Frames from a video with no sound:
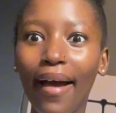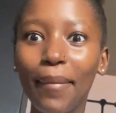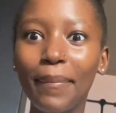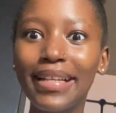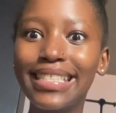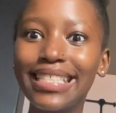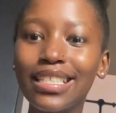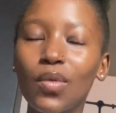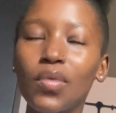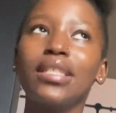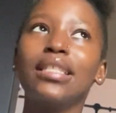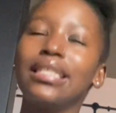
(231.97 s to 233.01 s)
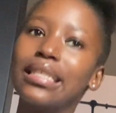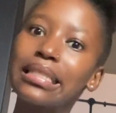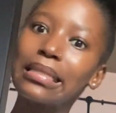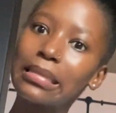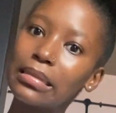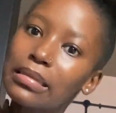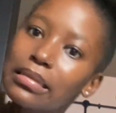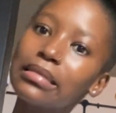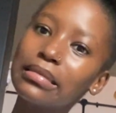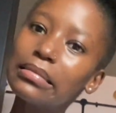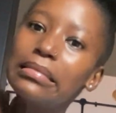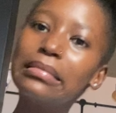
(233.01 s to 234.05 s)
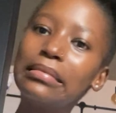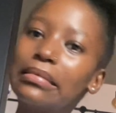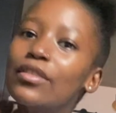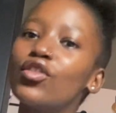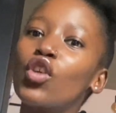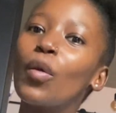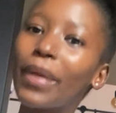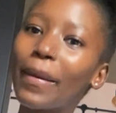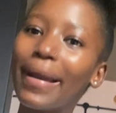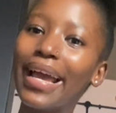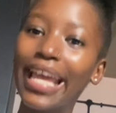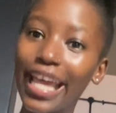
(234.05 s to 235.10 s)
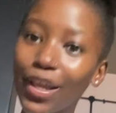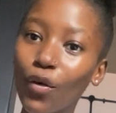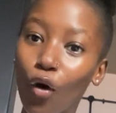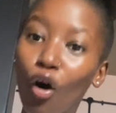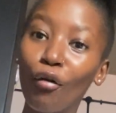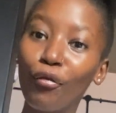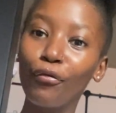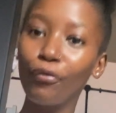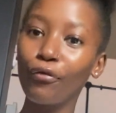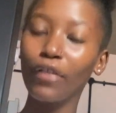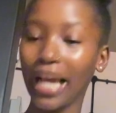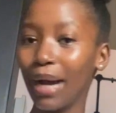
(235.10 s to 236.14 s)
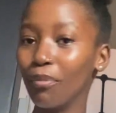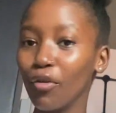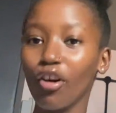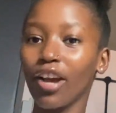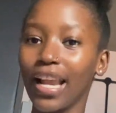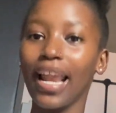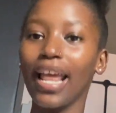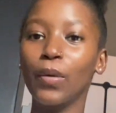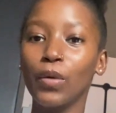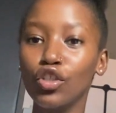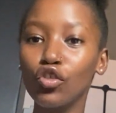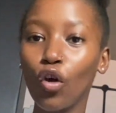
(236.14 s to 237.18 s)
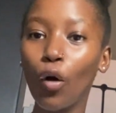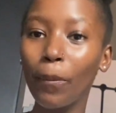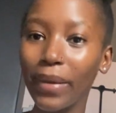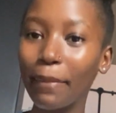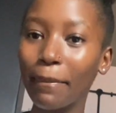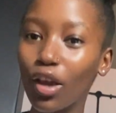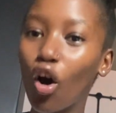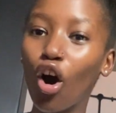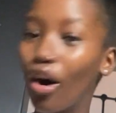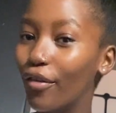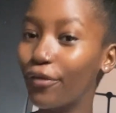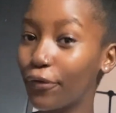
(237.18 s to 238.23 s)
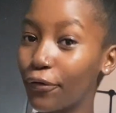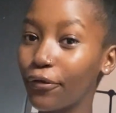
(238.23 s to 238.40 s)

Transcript: Matric was chopping my head off. I'm not gonna lie, it was chopping me off.